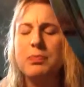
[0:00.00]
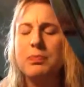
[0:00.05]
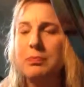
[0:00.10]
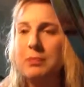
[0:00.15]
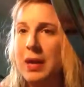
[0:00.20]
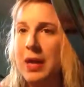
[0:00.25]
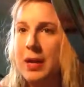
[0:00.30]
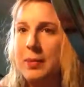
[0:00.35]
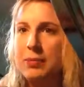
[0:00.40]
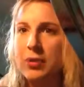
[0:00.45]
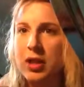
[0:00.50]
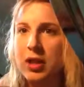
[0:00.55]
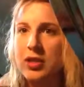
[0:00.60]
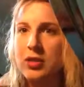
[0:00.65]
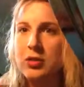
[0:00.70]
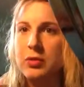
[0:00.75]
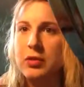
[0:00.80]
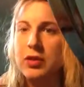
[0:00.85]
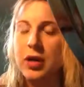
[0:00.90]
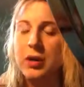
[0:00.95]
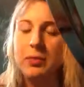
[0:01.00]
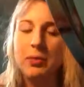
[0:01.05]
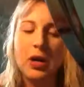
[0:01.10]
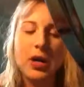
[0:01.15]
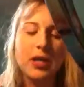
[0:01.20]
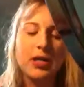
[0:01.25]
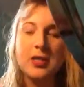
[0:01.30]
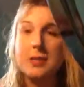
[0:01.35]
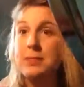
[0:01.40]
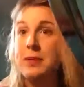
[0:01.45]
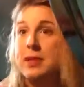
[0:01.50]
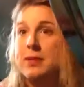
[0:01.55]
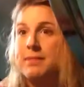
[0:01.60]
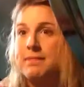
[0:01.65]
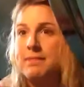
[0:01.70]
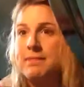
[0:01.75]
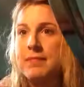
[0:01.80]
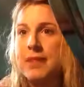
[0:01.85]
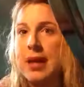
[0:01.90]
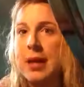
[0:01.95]
make a bronzer with our products, but
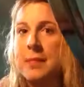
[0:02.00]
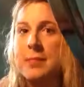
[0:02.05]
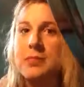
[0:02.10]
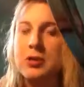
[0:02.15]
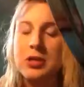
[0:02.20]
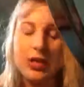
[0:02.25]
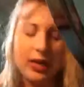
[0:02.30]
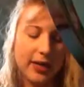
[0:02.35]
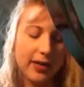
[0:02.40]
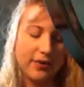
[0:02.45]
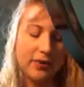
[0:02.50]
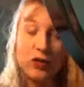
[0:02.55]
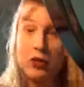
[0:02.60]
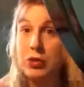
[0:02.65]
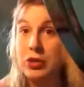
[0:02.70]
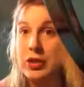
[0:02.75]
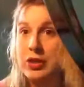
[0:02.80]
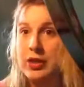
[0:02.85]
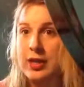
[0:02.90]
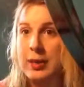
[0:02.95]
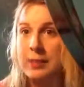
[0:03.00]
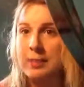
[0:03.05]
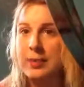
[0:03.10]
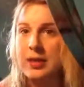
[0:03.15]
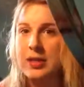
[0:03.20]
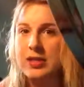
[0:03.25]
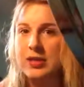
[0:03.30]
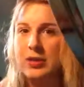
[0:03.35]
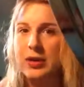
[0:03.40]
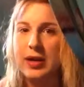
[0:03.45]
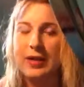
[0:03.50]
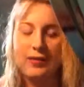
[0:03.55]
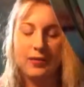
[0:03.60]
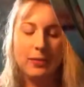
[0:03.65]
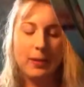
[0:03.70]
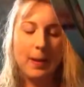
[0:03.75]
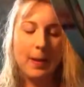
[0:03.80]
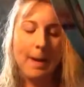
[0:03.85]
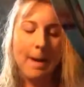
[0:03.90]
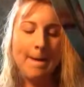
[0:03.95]
I'm kind of new to the company, so I haven't
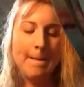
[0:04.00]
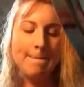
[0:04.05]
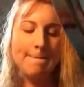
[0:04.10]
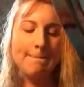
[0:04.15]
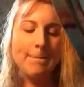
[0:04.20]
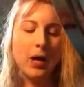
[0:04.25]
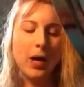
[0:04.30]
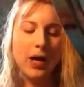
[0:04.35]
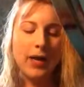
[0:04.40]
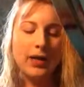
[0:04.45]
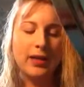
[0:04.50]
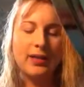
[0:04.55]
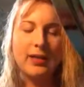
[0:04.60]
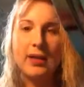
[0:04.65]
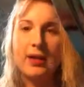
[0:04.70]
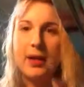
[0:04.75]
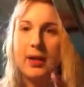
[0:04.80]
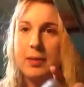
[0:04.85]
bought anything.